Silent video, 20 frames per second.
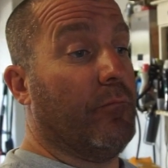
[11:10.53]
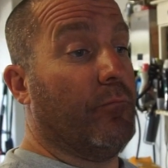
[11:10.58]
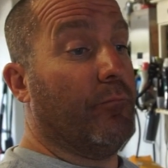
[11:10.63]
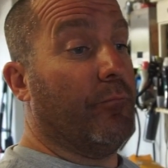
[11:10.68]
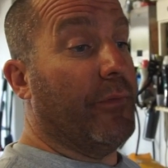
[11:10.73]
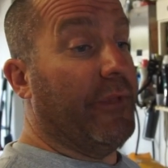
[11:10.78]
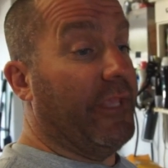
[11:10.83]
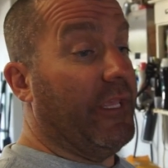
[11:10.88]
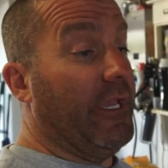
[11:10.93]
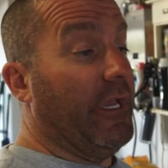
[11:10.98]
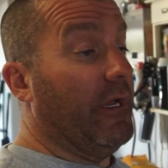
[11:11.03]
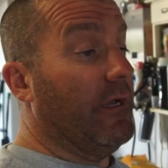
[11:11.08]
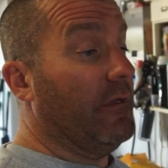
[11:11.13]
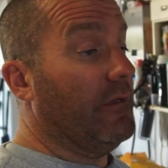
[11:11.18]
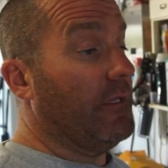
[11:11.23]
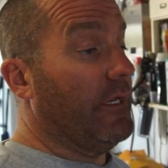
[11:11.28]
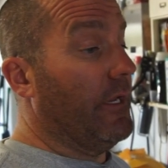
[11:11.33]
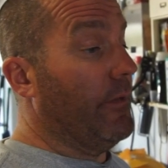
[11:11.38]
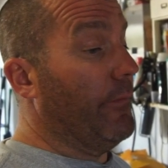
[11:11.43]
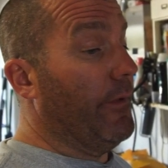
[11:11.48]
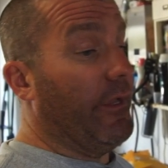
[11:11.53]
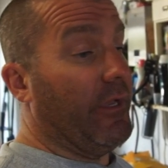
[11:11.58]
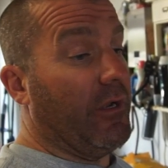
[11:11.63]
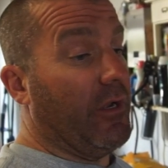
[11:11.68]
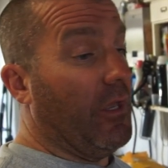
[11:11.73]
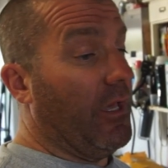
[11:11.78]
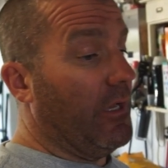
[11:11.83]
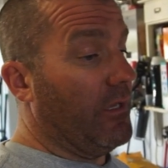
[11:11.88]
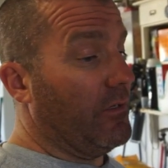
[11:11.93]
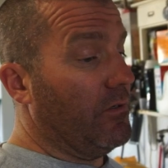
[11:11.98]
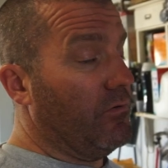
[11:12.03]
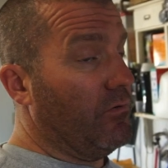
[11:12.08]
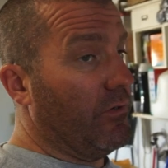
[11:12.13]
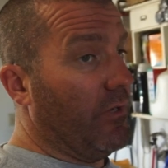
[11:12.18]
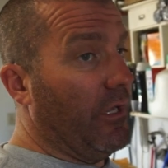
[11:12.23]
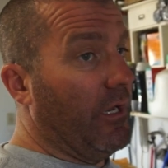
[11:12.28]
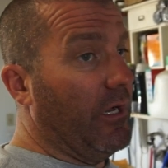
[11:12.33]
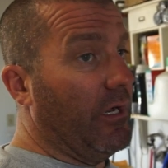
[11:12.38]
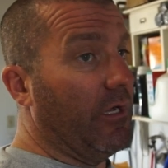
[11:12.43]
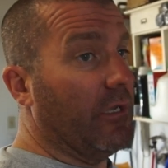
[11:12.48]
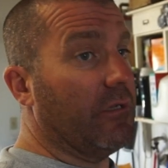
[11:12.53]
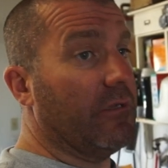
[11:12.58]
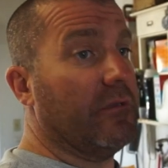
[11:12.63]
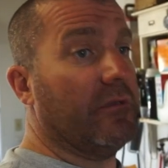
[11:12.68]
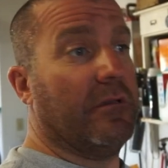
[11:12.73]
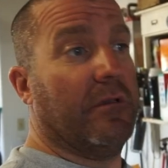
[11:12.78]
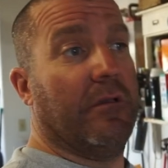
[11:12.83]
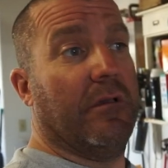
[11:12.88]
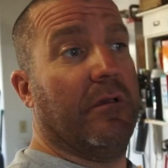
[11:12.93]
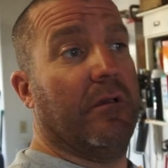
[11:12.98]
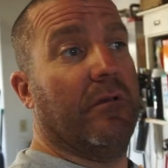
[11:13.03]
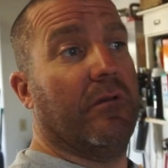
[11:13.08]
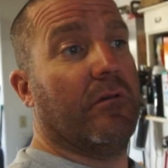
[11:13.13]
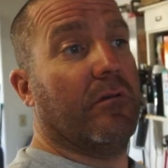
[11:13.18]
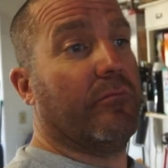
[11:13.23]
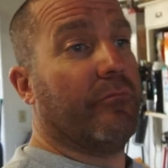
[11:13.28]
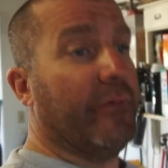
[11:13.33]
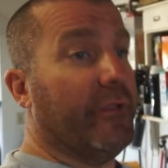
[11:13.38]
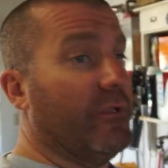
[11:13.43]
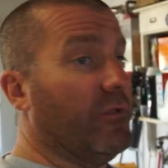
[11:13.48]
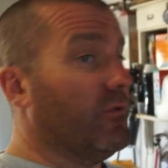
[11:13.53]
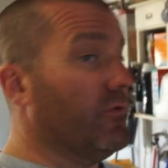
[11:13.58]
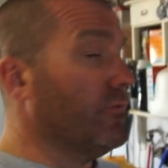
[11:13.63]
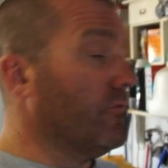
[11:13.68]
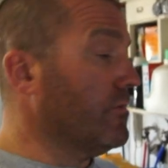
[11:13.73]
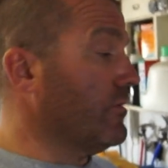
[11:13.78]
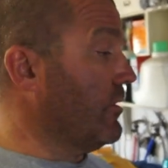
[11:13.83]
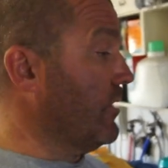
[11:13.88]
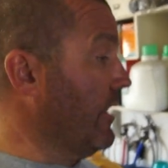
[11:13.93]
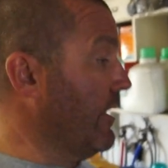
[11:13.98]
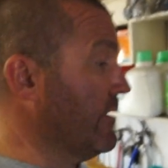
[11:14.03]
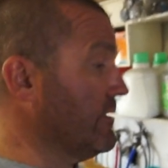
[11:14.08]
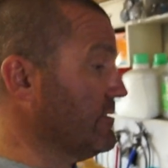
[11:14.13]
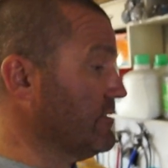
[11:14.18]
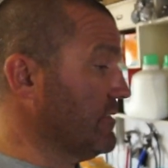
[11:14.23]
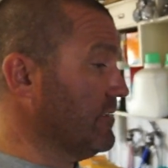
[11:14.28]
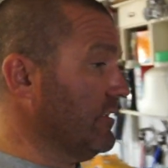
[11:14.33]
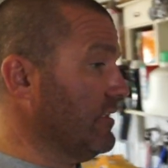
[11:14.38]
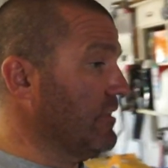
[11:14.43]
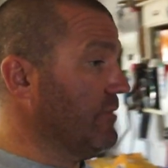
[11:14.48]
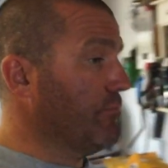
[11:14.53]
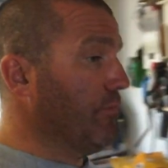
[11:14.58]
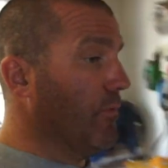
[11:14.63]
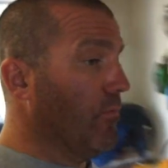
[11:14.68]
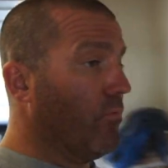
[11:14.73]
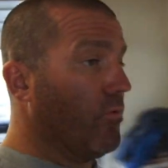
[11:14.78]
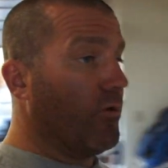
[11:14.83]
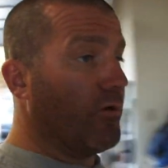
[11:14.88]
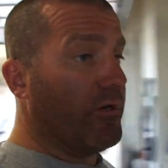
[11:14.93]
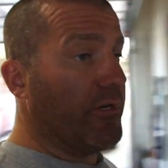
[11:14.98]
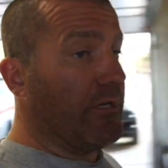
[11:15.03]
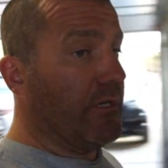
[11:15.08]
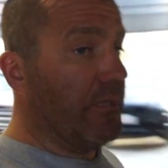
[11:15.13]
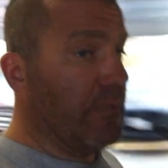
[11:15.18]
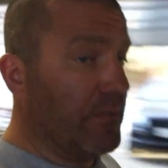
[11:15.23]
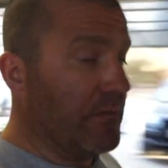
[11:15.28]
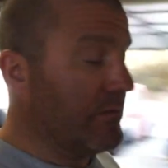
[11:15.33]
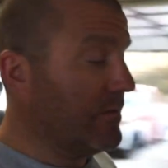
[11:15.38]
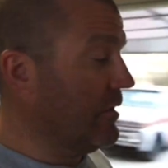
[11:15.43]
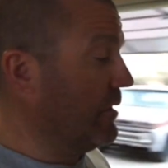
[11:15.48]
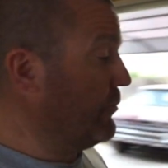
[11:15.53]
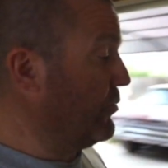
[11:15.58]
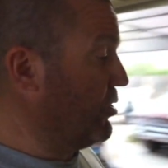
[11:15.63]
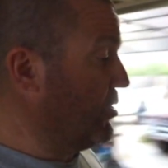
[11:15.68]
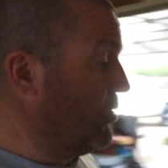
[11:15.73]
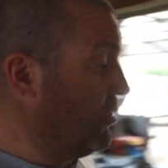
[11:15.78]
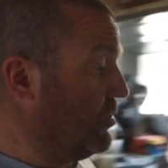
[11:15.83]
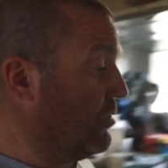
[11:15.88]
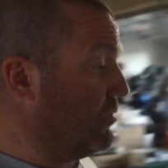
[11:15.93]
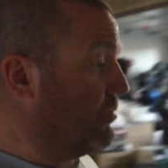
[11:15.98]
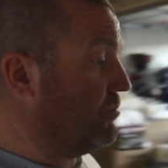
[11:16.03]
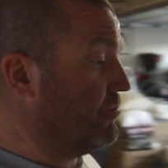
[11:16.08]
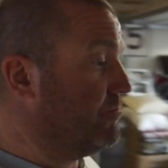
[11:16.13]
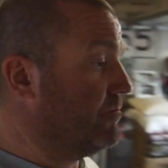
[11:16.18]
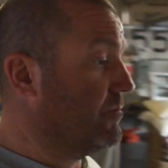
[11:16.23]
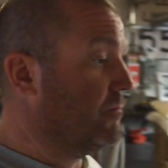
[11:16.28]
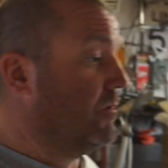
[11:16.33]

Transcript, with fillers: But yeah, anyway, a lot going on. Been doing a lot of stuff, working, coming home.